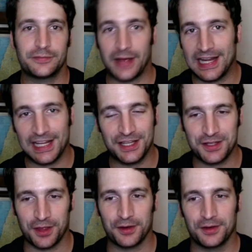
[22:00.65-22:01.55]
fighting
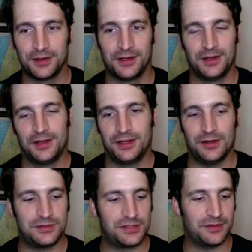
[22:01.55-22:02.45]
each other. You
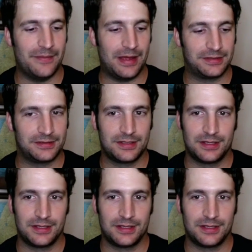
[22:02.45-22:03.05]
know, it's just a mess.